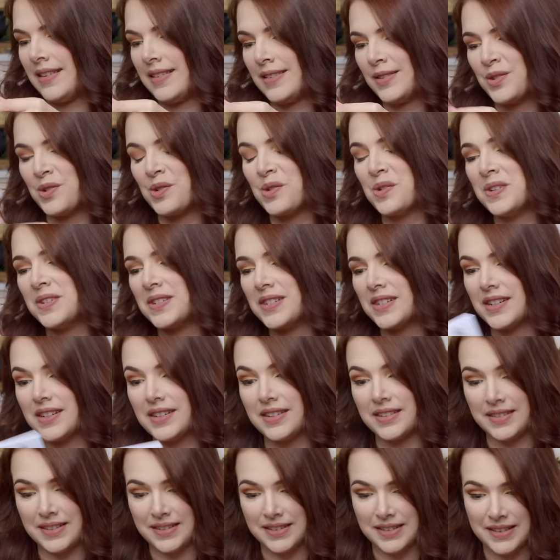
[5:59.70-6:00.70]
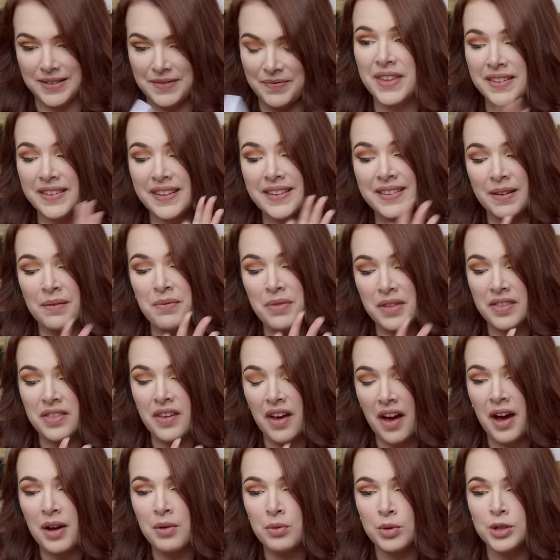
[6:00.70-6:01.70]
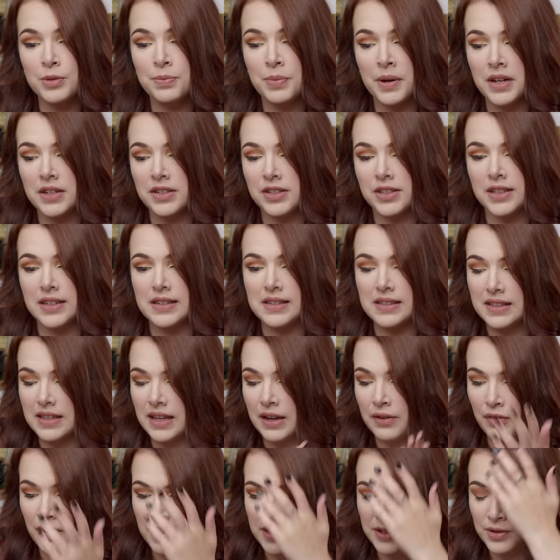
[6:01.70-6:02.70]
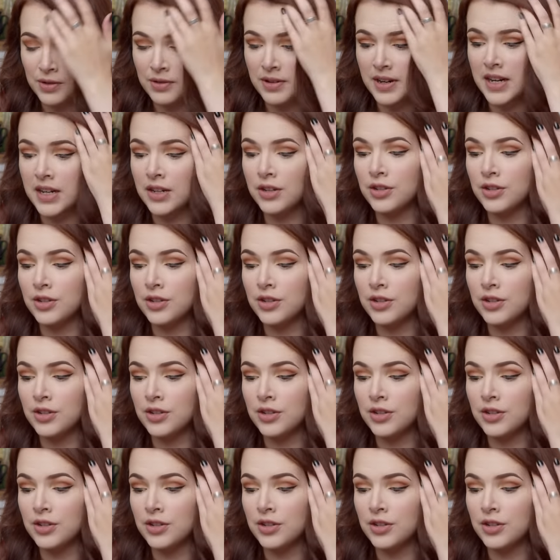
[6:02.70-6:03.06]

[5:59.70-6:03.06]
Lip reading: is gorgeous. This is something that I would purchase if I saw it